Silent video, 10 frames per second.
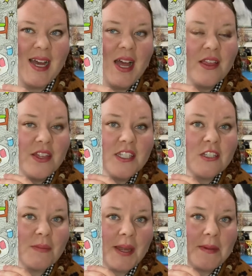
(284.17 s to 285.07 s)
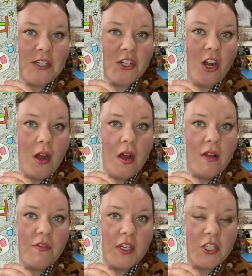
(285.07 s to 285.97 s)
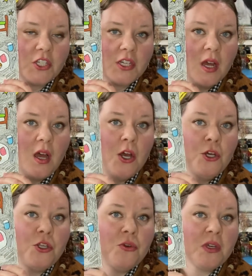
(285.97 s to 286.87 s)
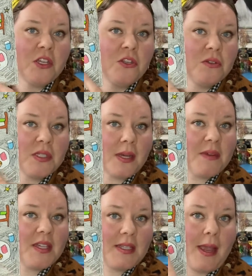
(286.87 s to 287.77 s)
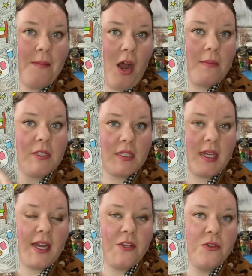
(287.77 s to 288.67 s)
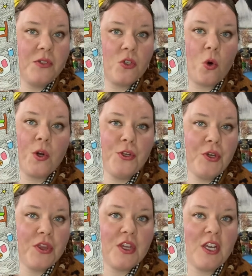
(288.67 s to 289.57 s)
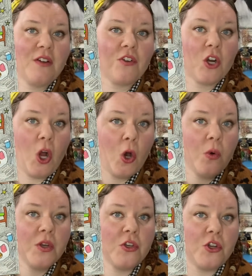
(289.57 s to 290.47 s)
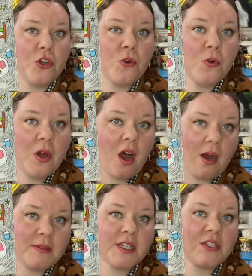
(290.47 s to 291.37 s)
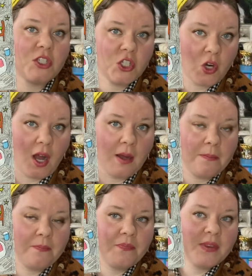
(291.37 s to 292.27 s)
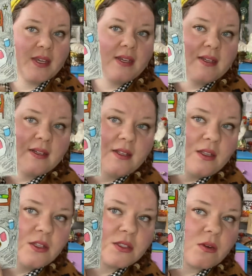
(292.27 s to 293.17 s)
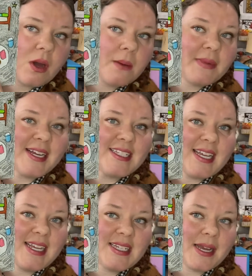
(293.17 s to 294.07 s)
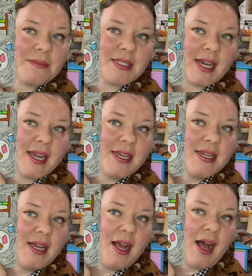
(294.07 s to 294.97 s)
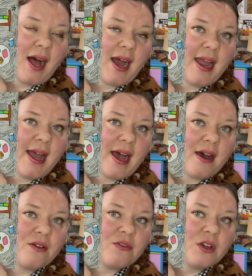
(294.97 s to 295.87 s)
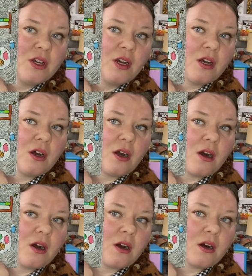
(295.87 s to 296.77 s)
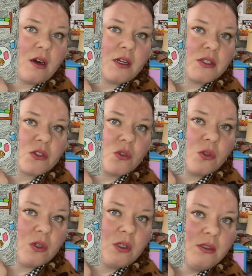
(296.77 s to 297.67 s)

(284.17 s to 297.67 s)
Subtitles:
This is my picture all finished. You can use some of the same objects I used, or you can think of your own new objects to draw. So on my daytime side, I have a school,